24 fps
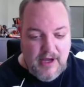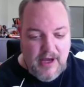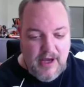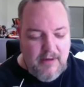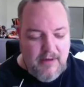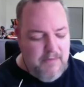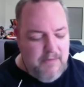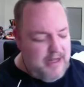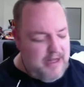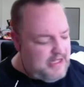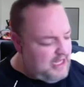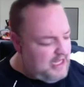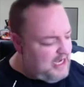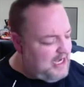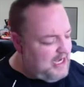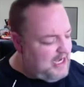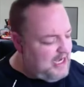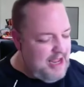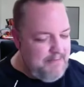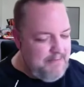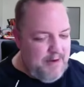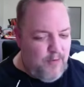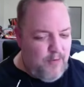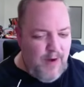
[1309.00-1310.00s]
But then it hmm.
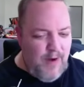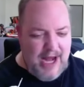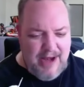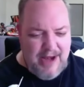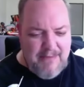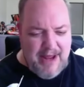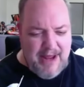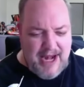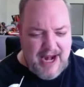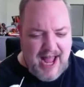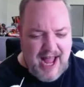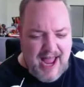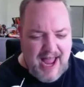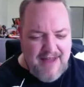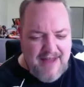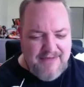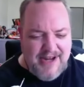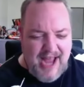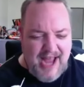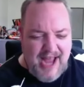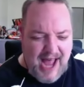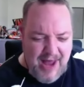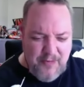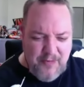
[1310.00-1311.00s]
hit me, wait a minute, I've
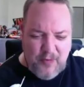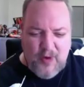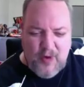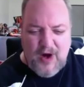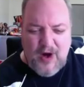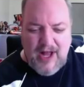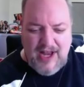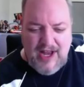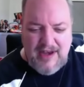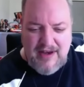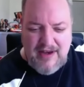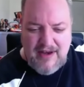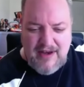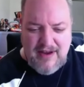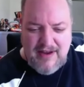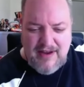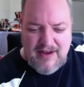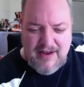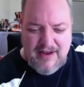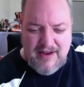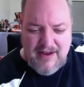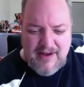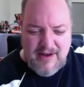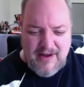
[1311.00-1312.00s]
got one
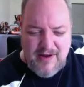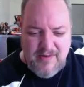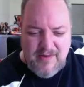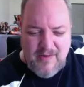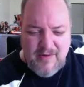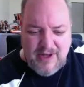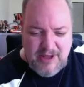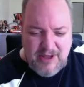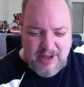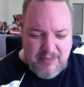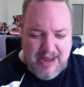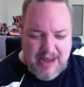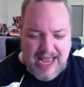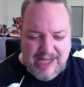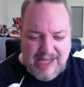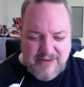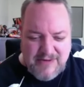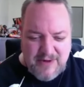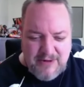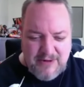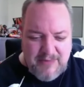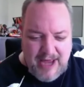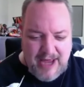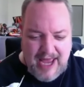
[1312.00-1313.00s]
with a
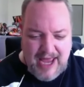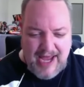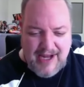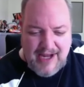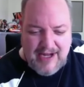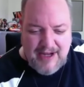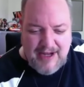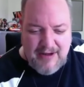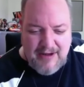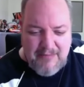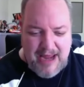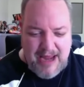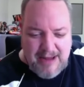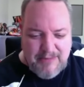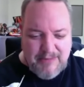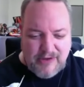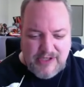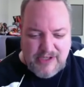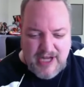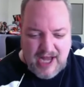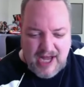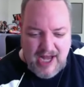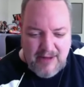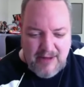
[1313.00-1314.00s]
basswood back and a maple
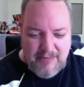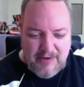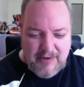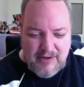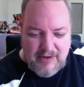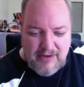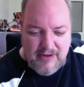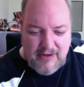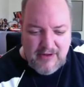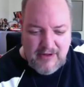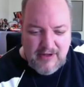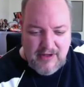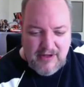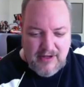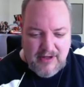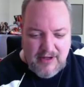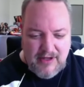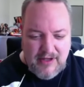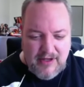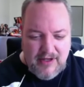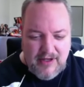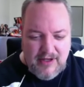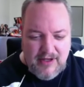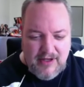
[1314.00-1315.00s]
top.
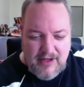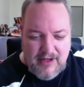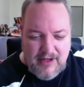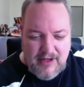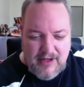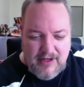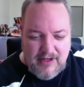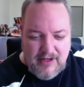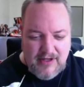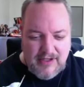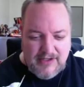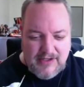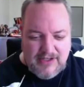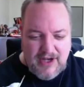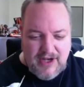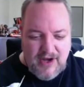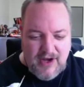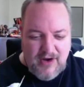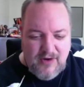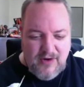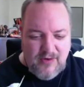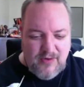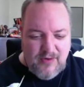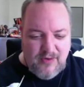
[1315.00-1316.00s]

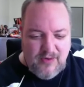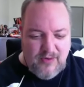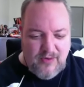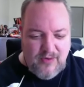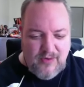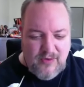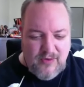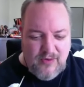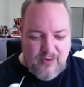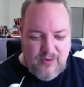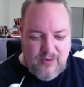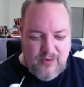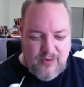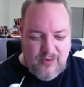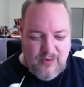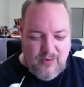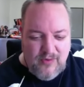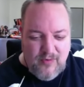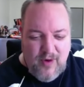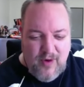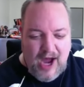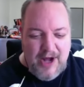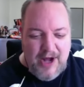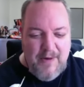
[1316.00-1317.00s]
So
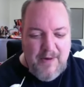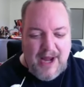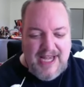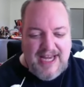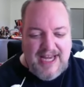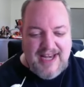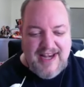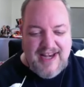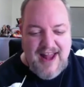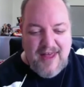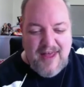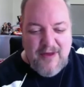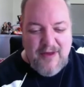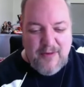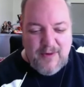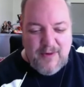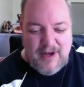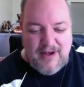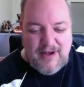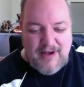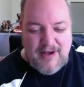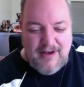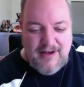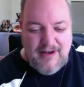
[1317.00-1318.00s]
why do I need another
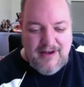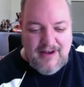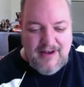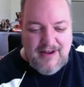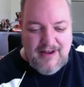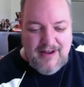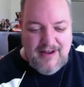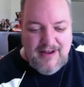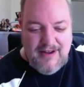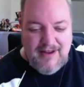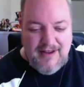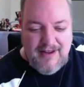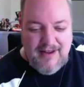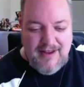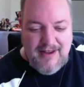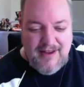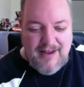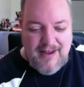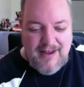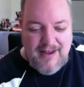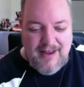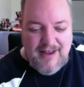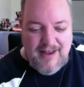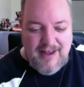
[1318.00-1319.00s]
one?
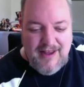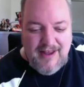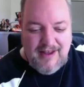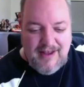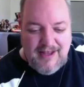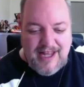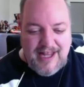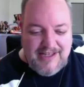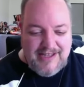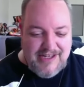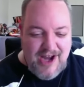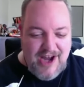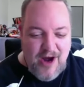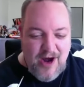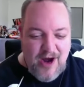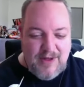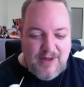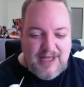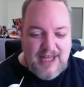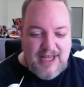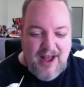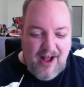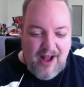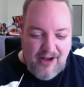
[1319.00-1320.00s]
Let's go with
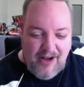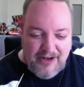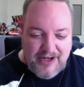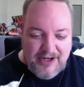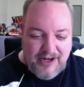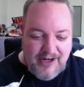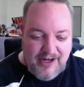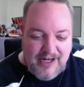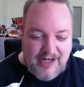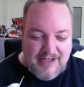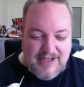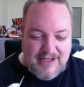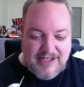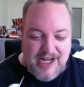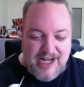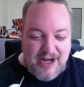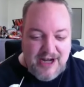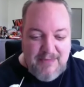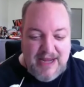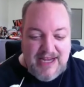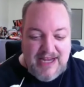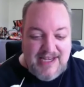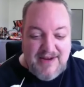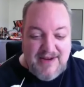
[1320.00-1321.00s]
the alder because it's going to
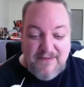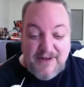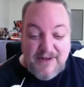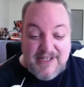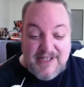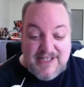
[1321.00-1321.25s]
be a different